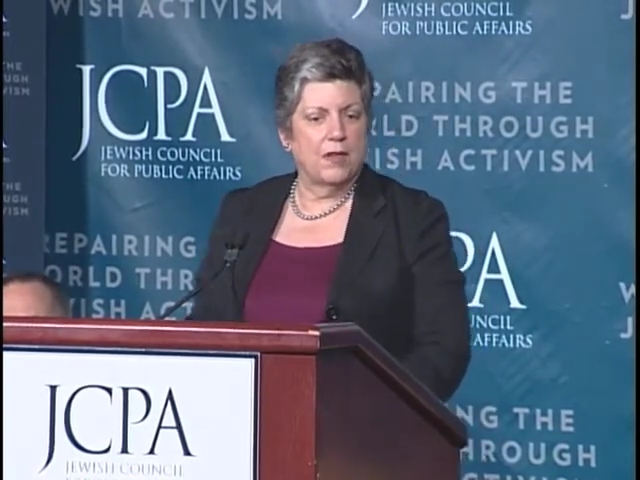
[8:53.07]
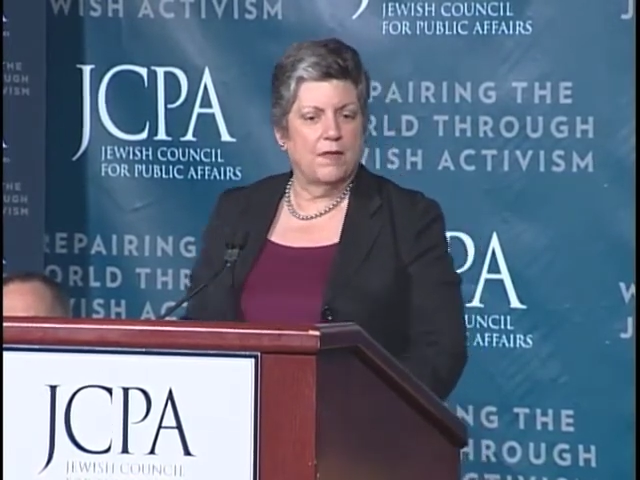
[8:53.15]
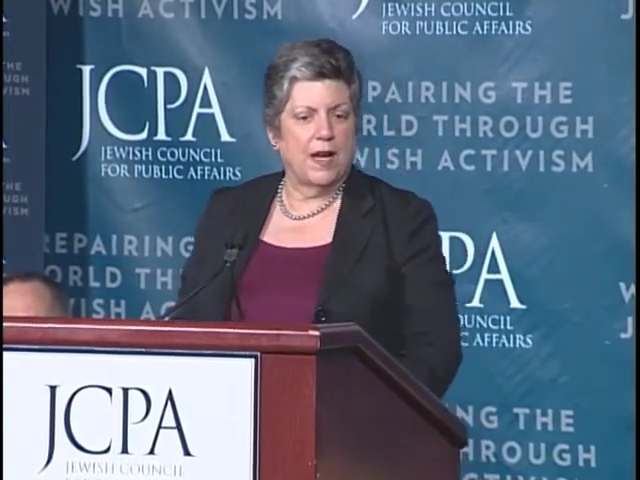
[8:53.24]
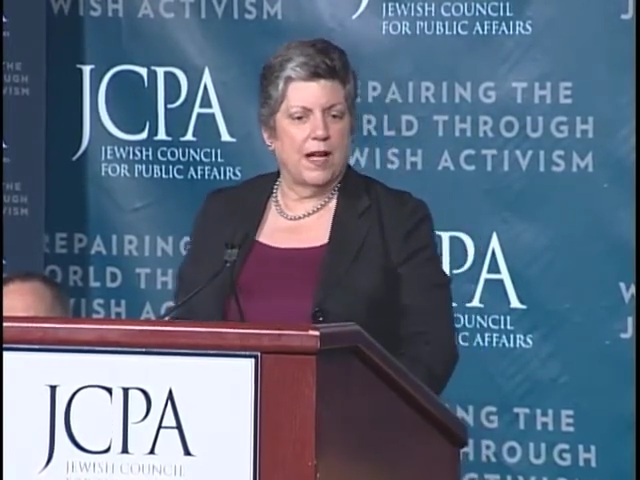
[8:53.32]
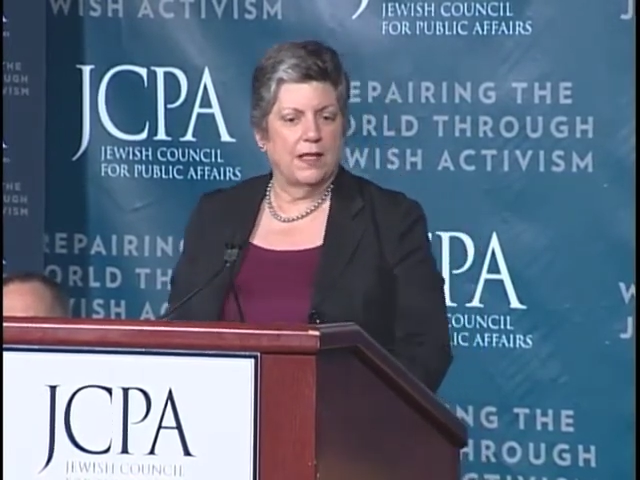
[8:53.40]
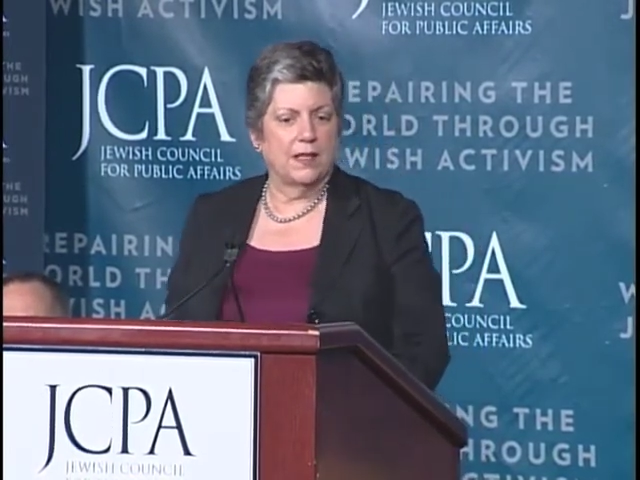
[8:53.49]
the
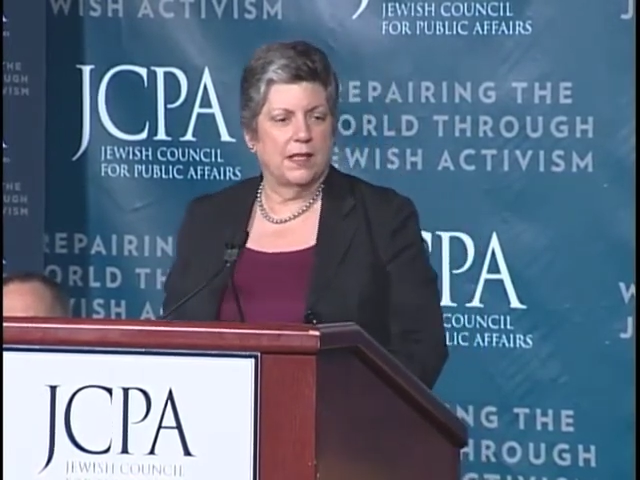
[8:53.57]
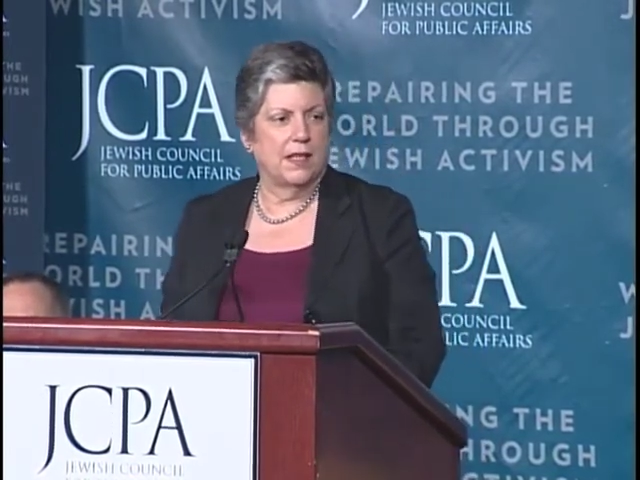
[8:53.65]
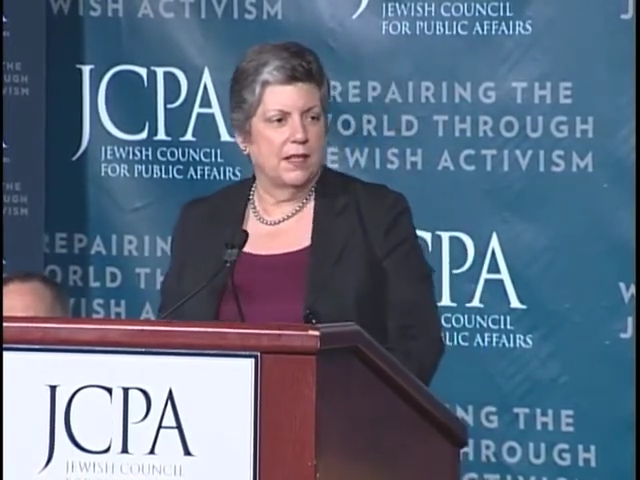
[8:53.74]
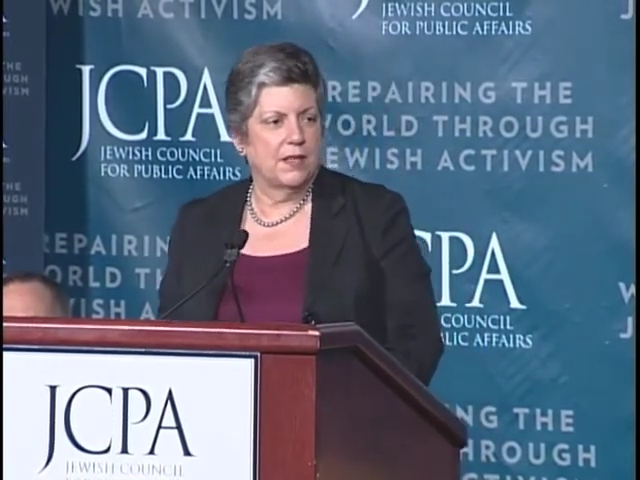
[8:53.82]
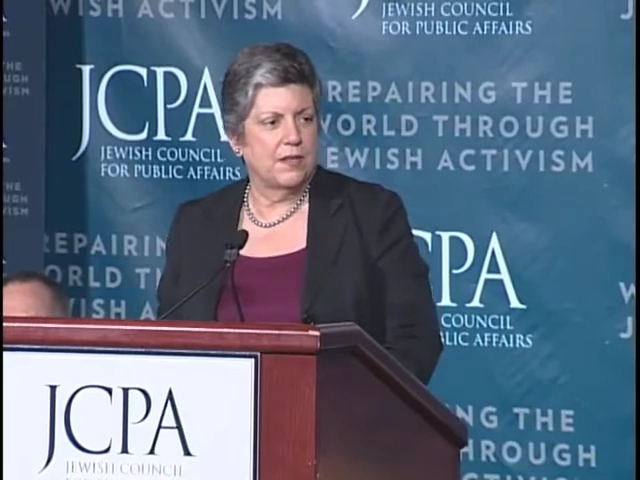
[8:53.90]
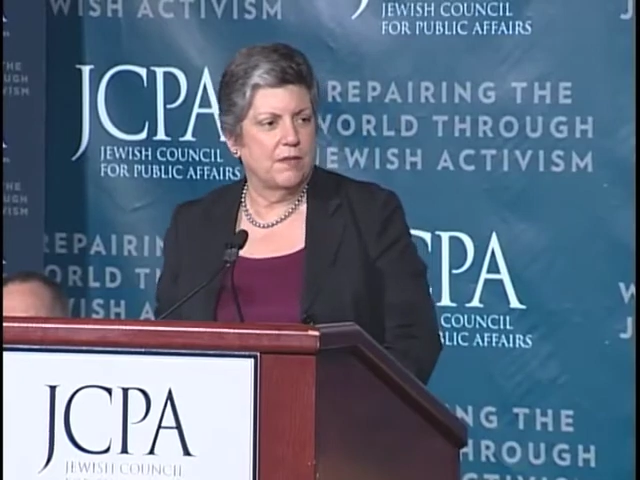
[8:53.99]
Violence
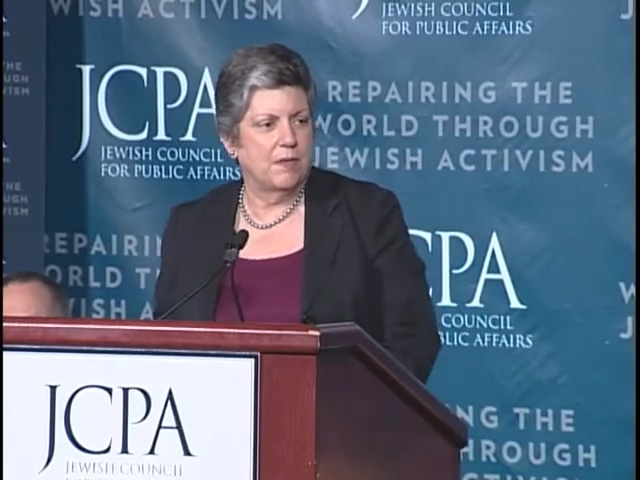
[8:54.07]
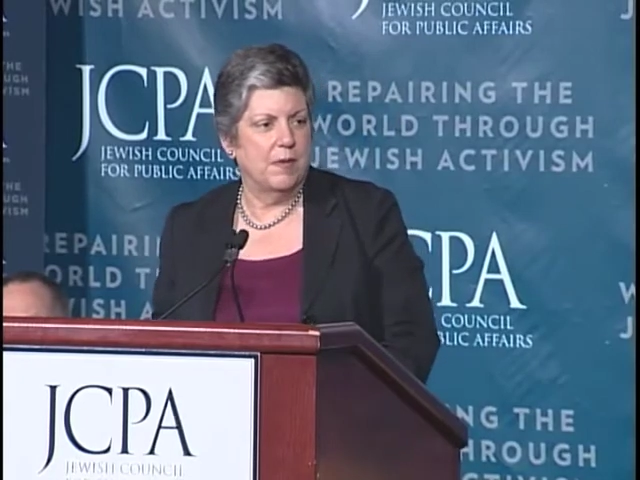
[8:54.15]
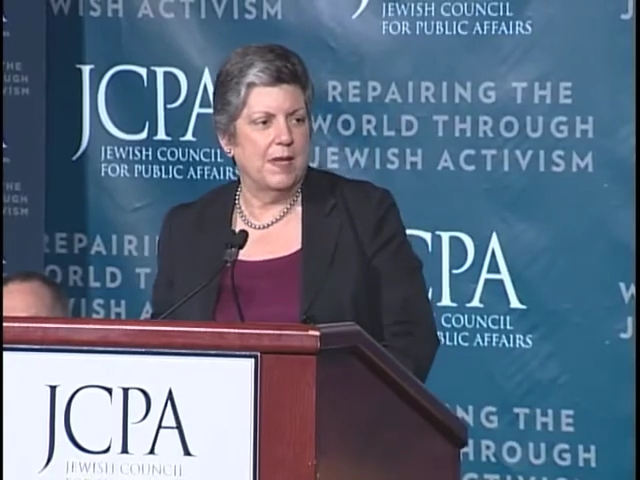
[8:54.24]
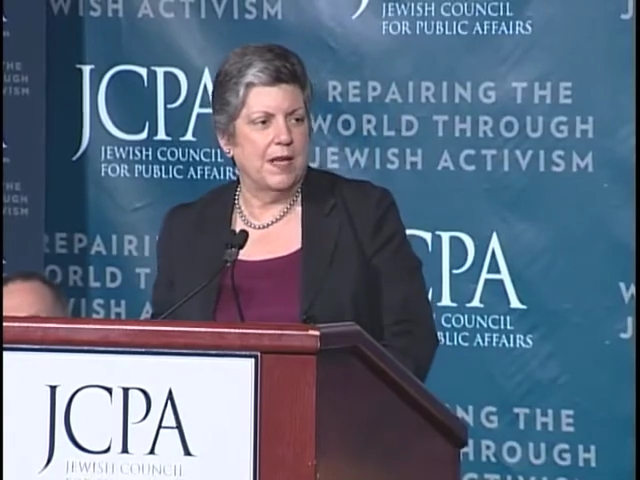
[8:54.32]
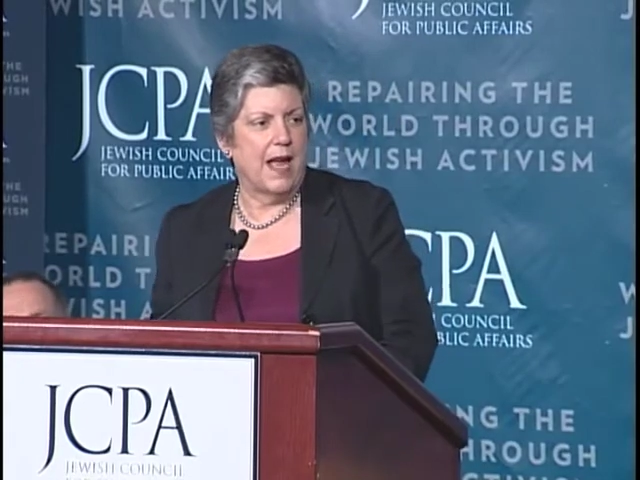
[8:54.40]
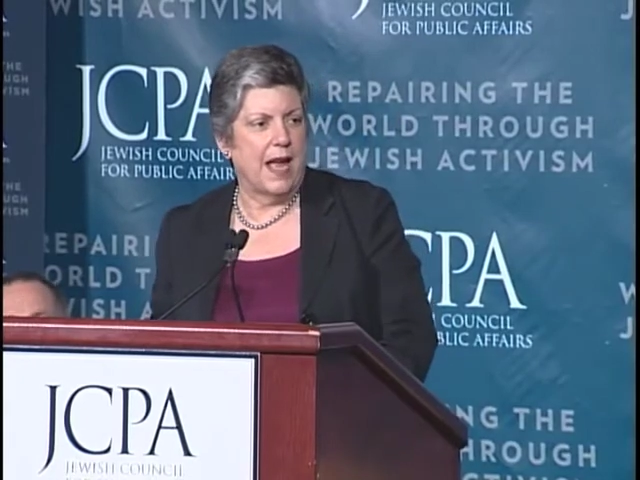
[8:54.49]
Against
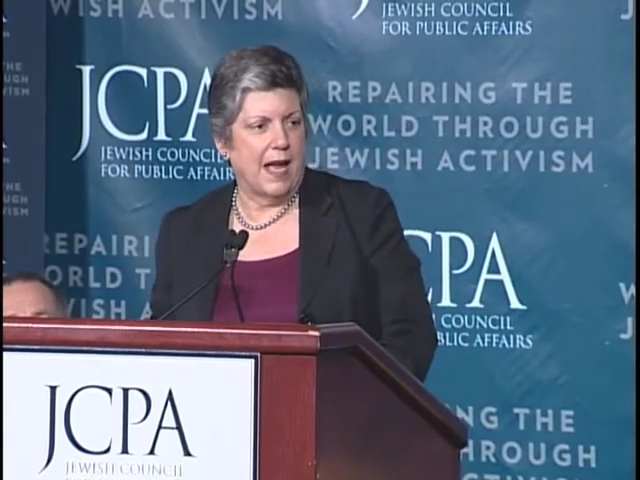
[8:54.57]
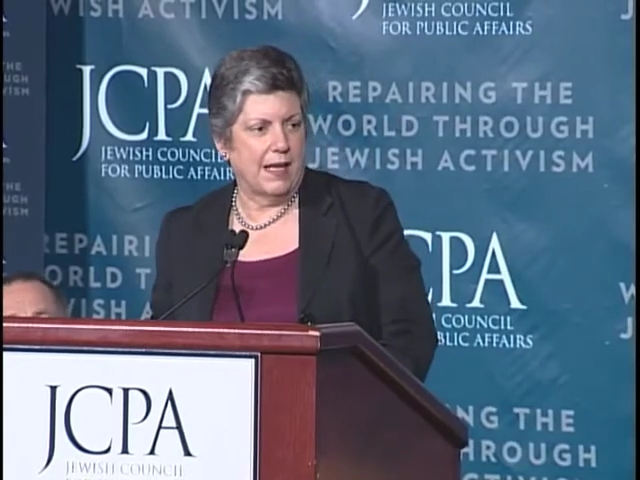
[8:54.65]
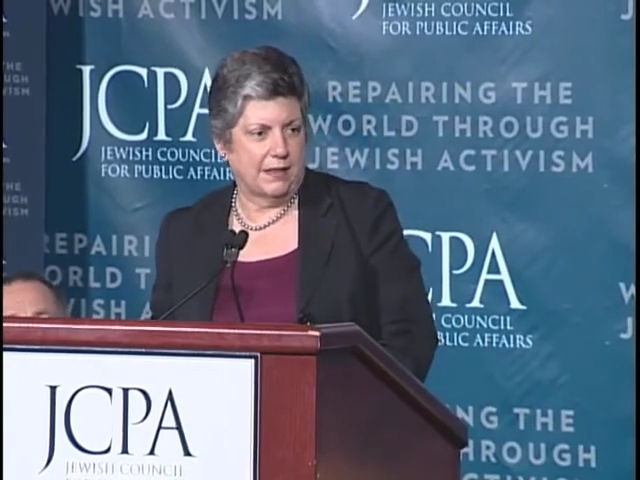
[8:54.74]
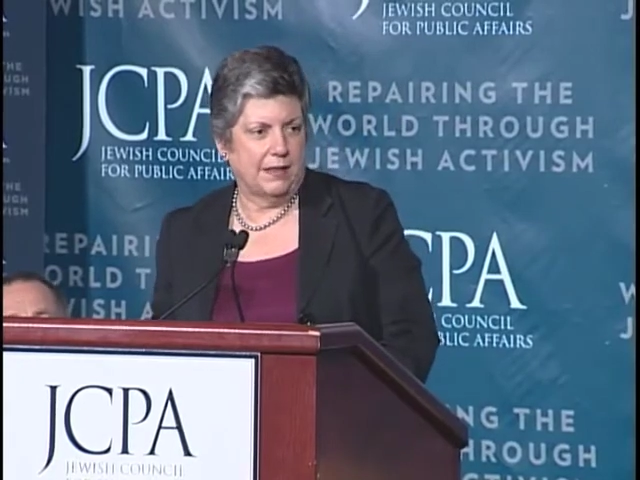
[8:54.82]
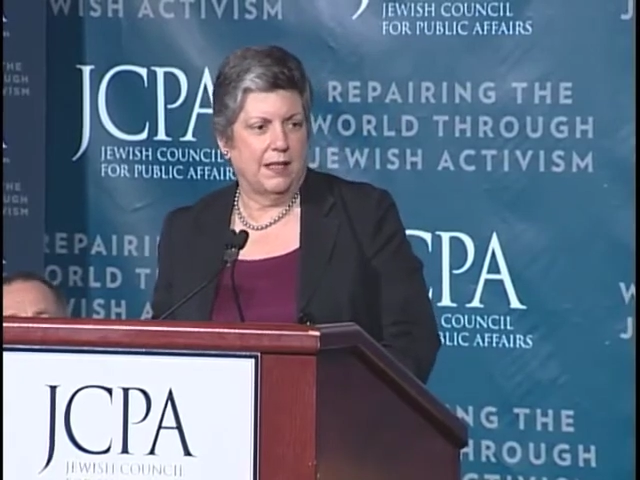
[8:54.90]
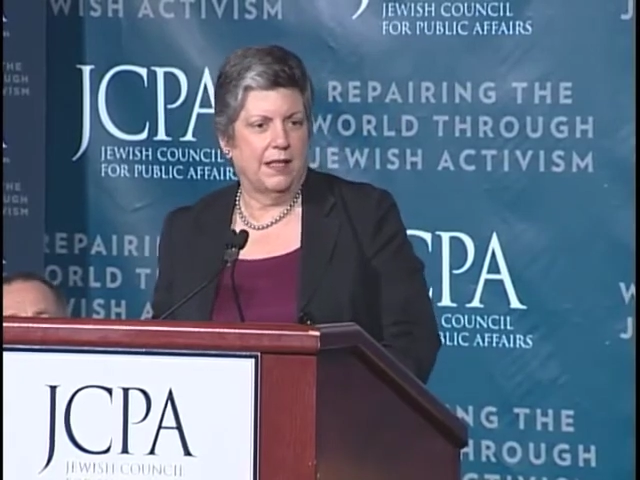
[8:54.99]
Women Act.